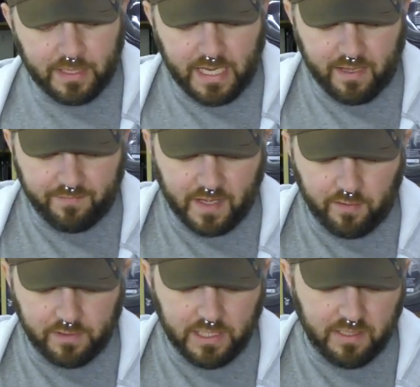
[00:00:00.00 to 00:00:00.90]
to have
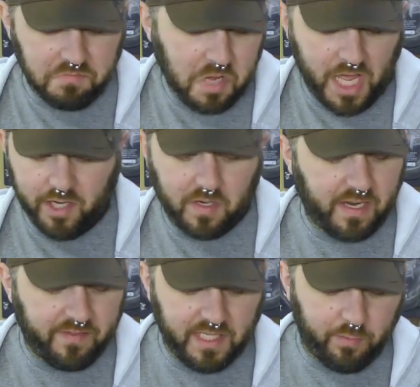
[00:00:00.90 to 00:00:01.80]
Valvoline. I don't
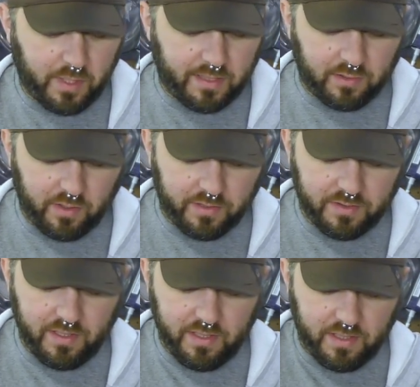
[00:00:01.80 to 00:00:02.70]
have any brand
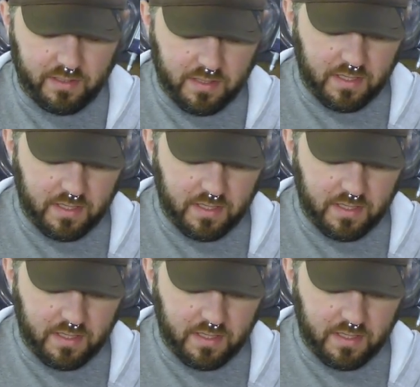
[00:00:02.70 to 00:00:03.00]
loyalty here.